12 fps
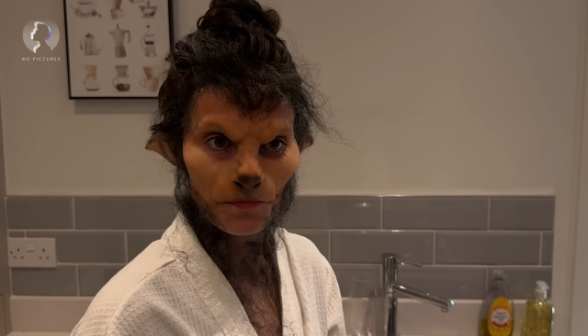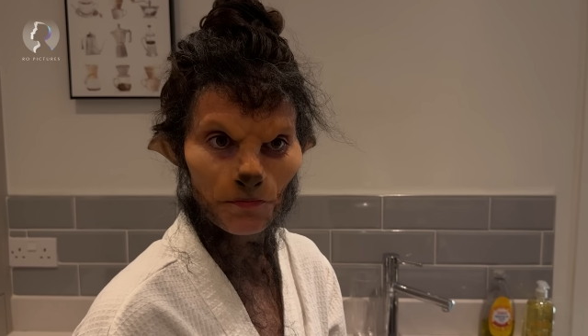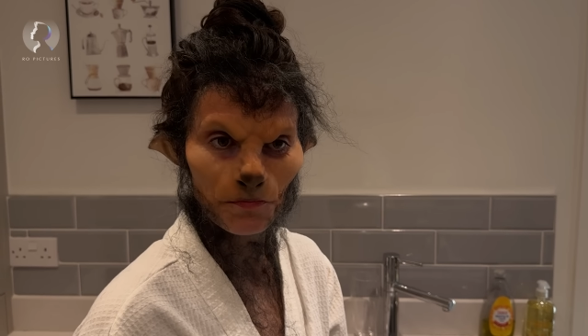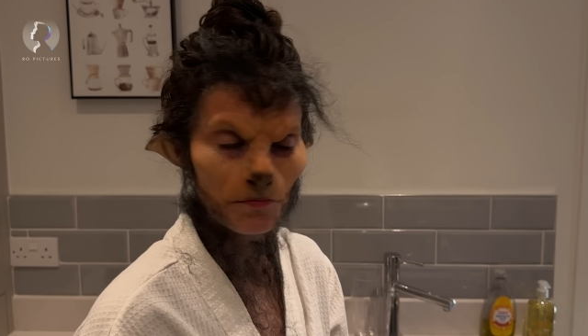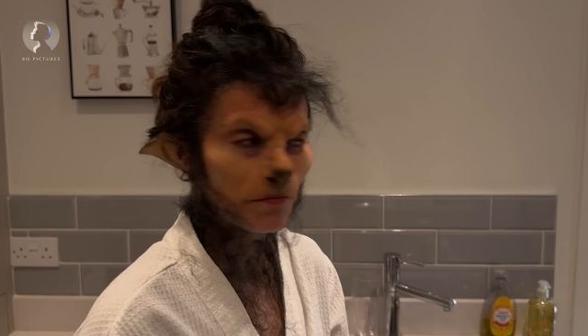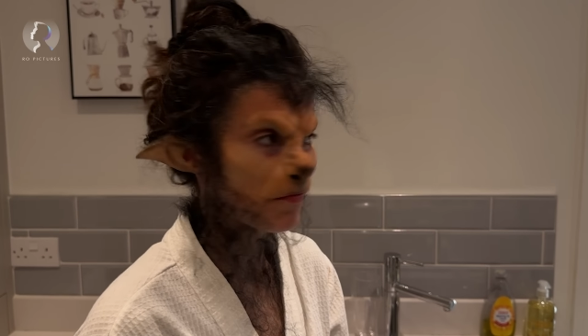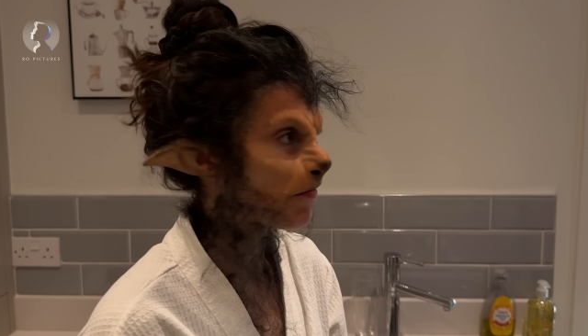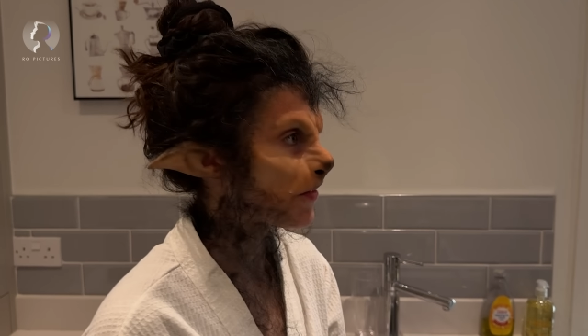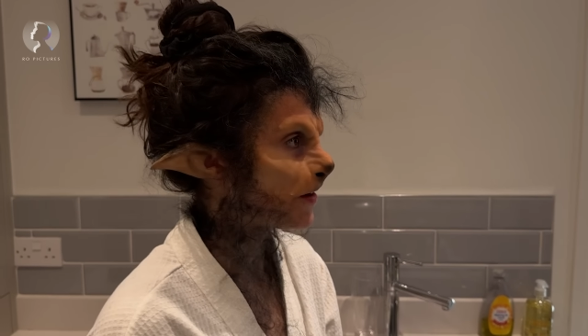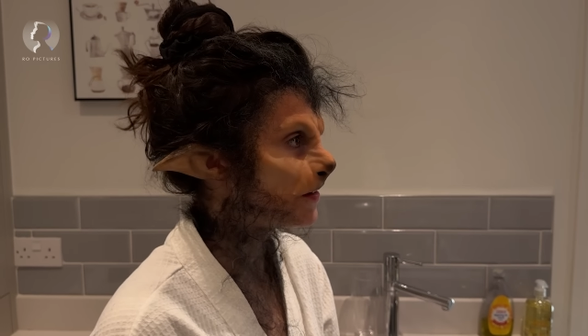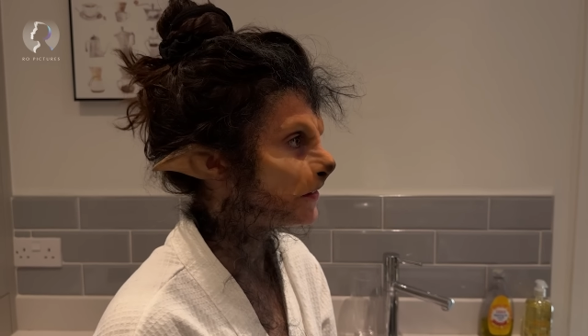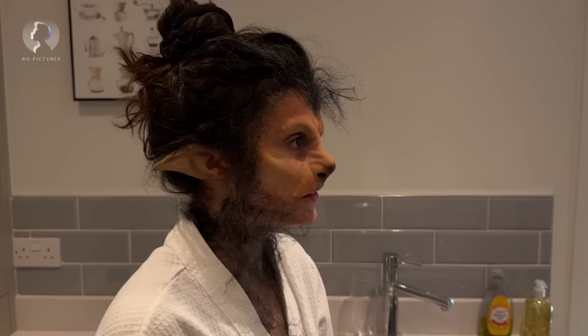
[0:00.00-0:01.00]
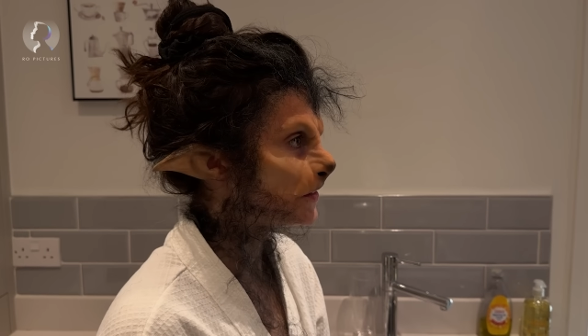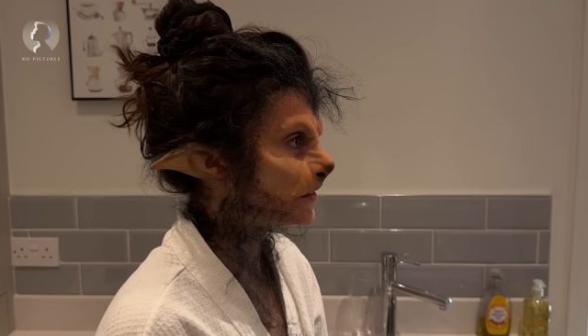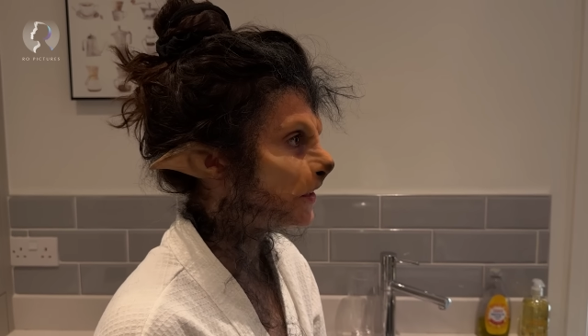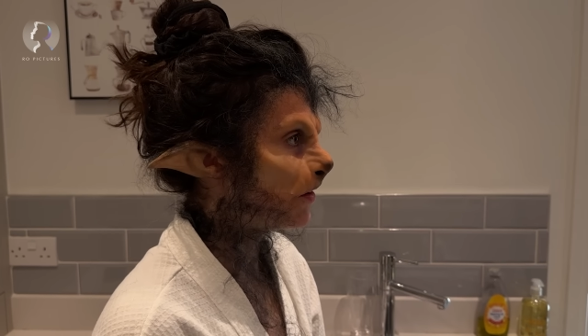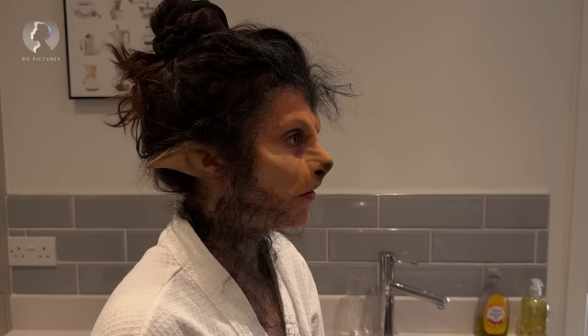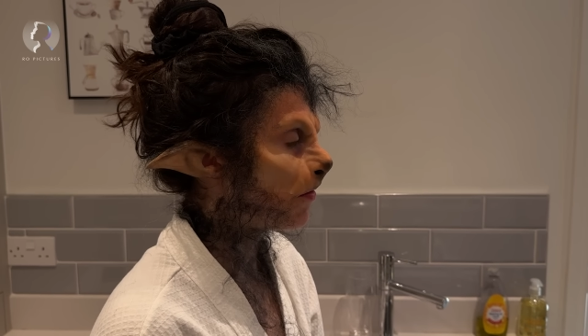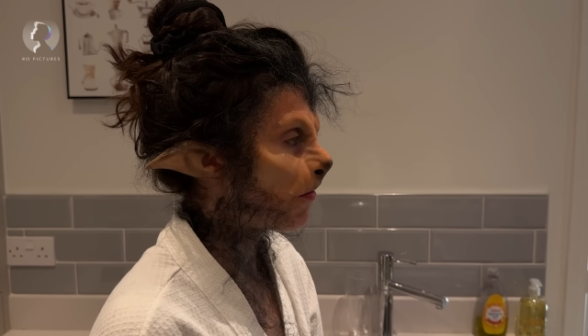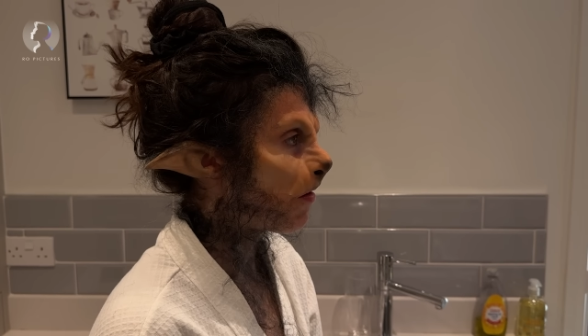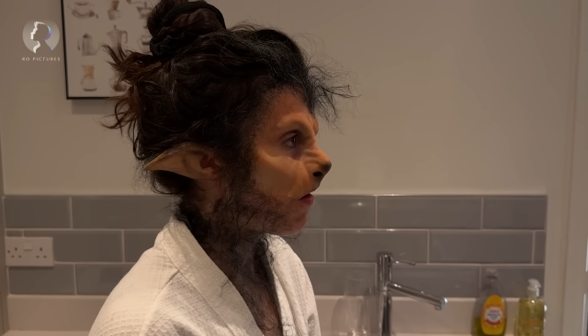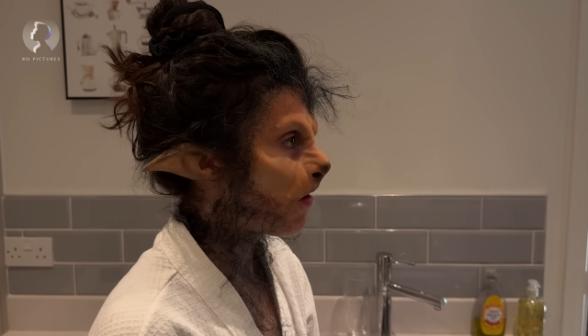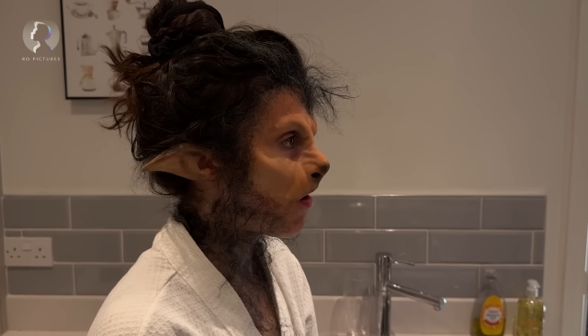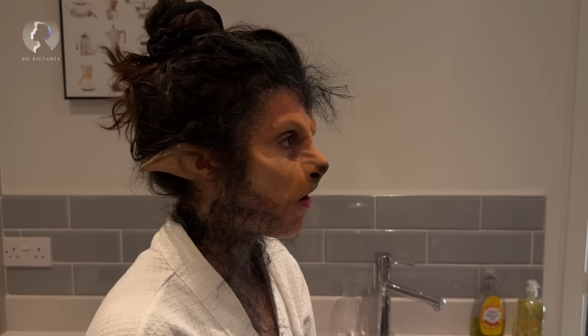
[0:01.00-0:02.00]
because we
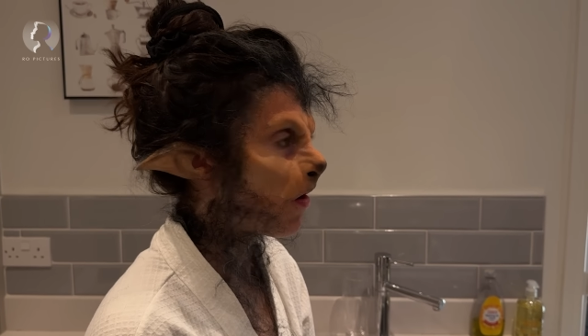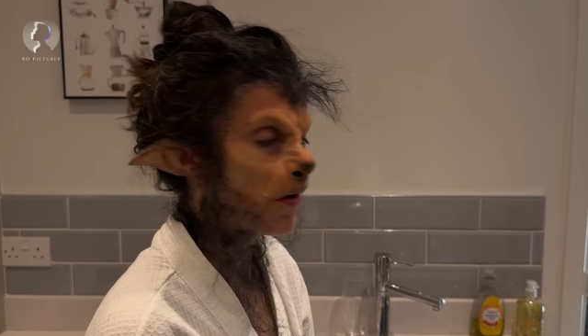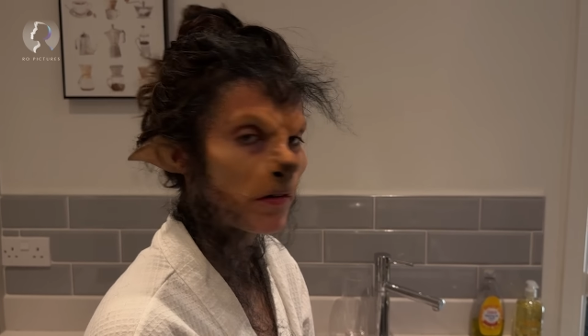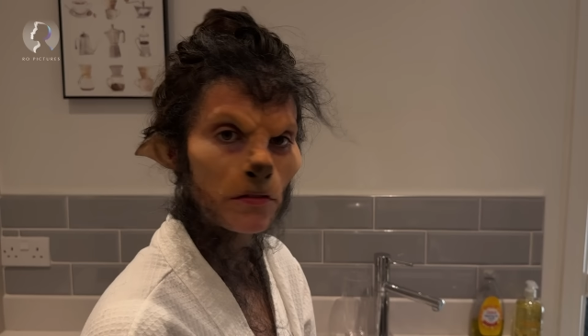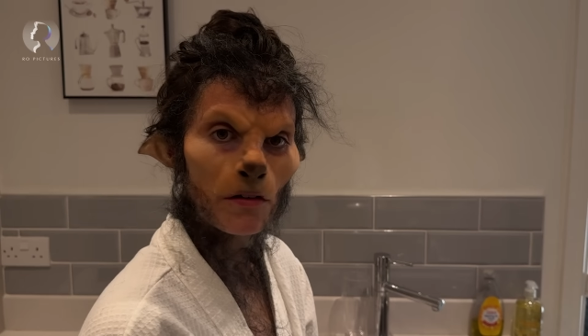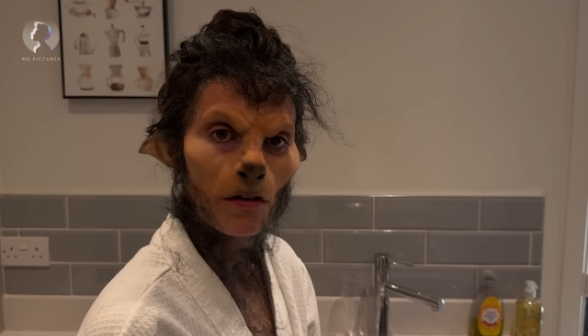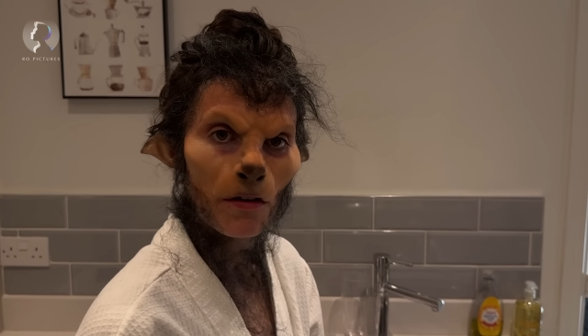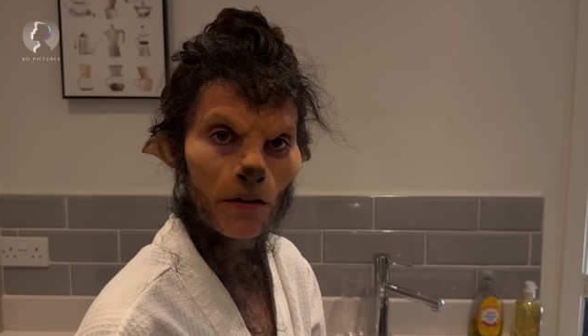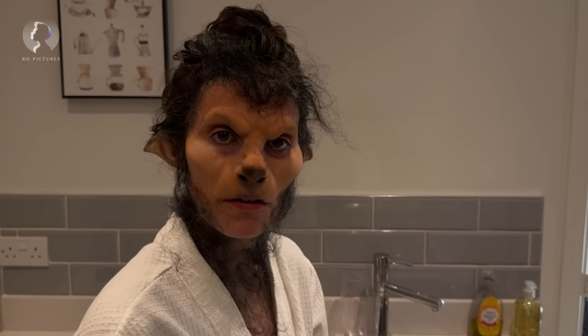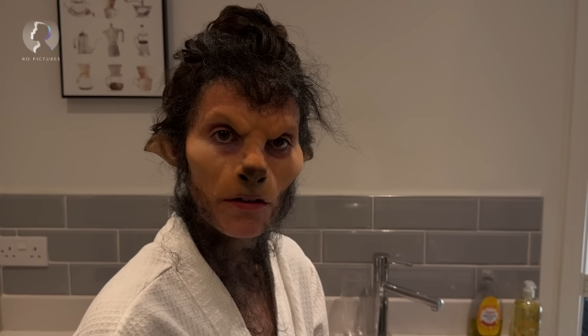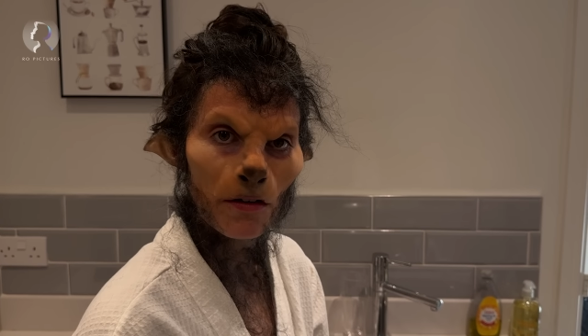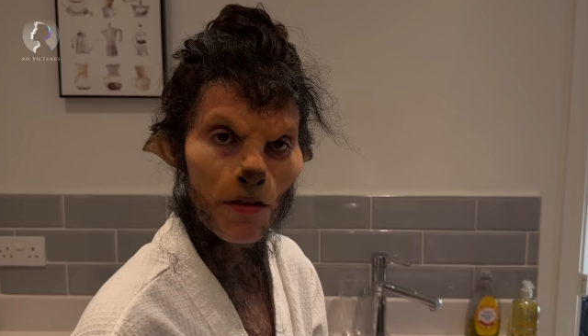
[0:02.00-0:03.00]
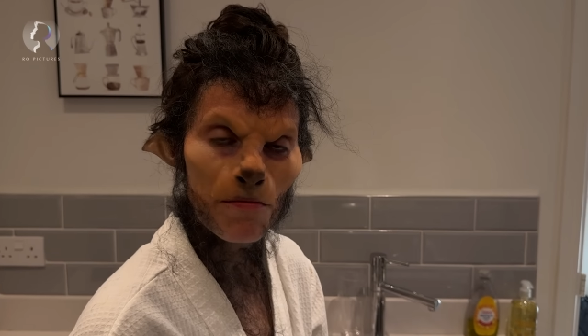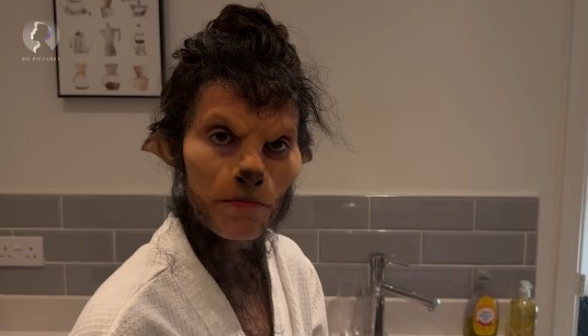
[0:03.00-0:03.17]
have to work out what doesn't work.